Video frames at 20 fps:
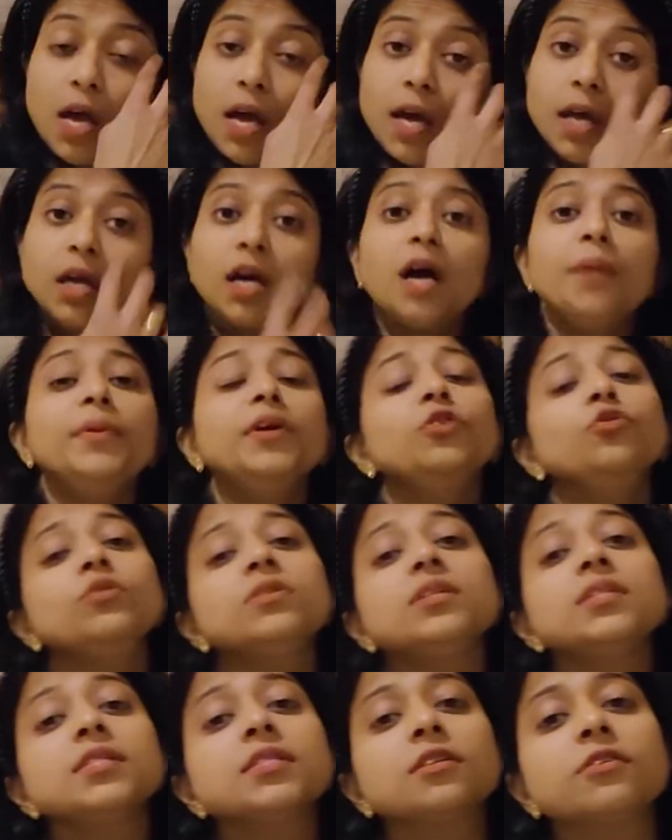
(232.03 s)
Coming to the
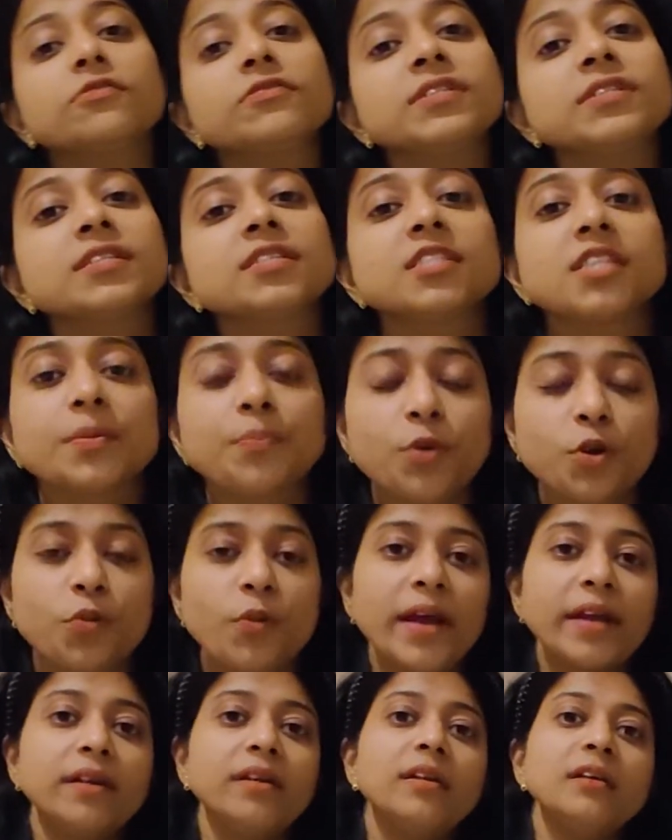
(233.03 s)
services they
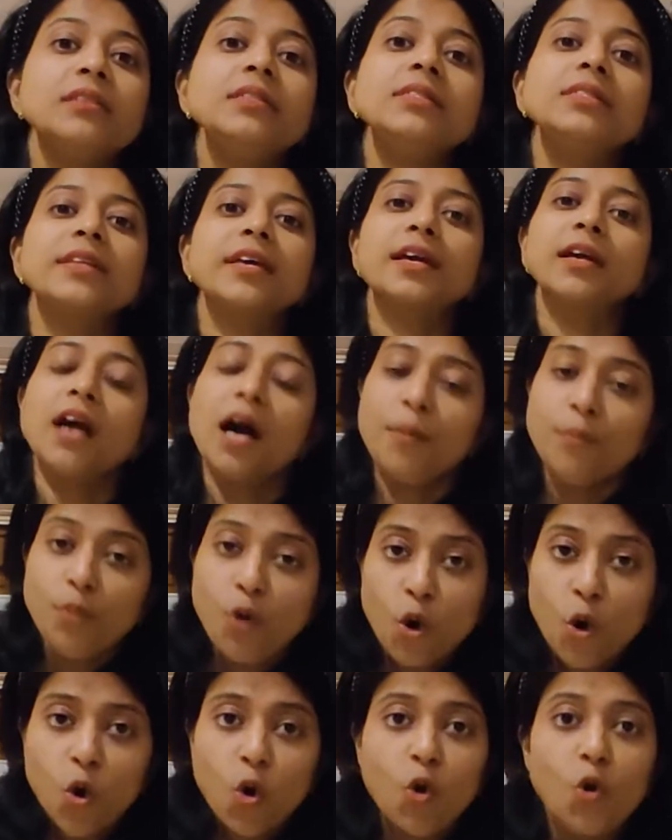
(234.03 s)
provided us, they come
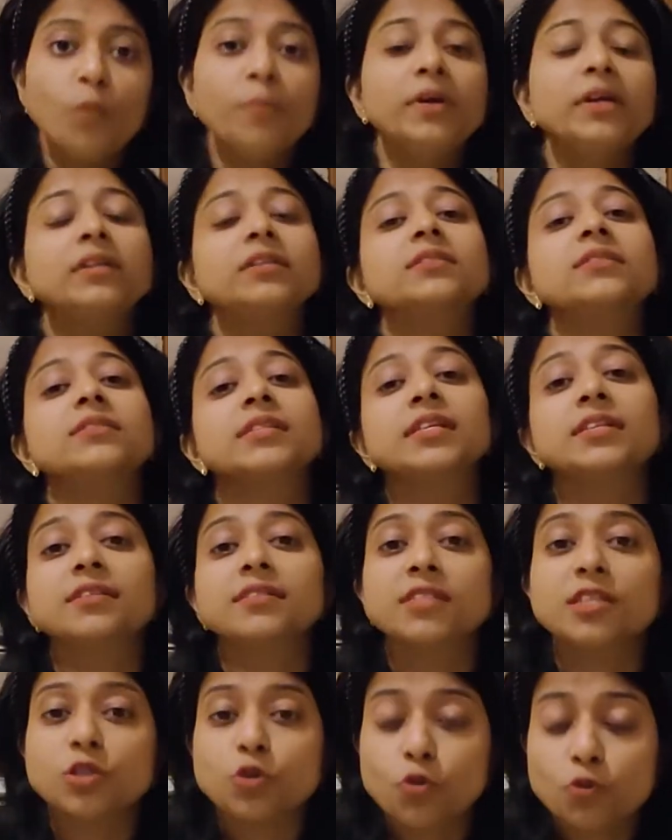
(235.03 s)
home. It is a
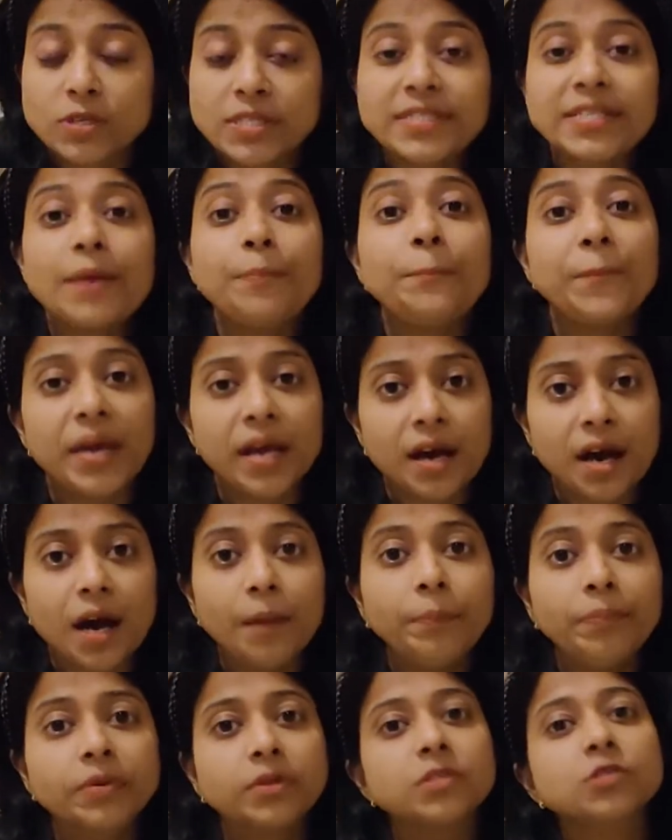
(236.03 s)
doorstep
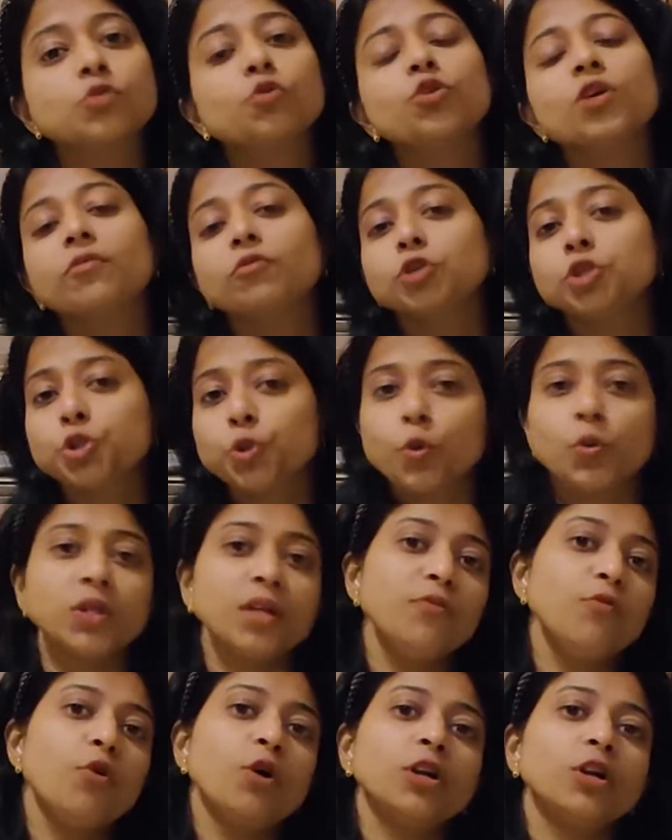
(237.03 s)
pickup. So you have to show them
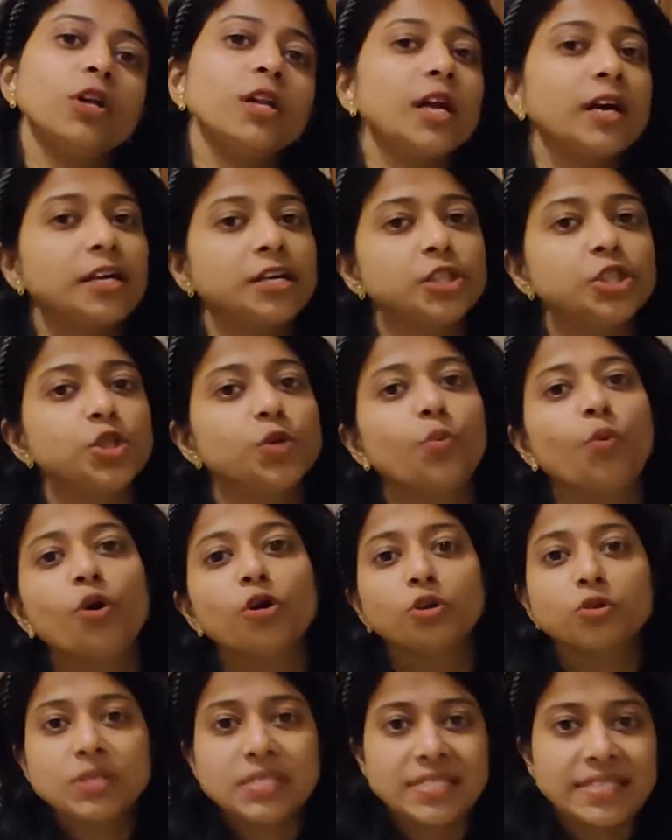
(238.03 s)
what all luggage you want
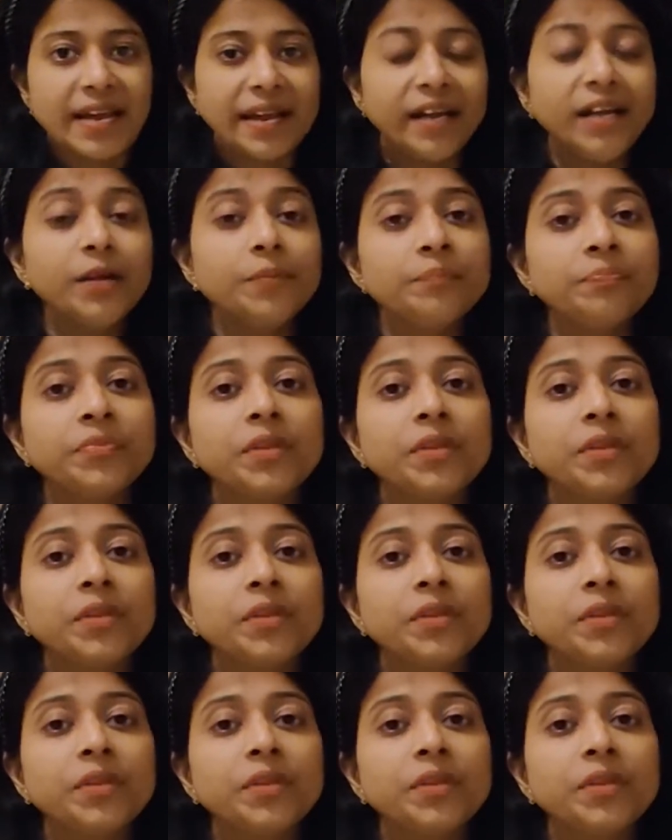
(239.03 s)
to send.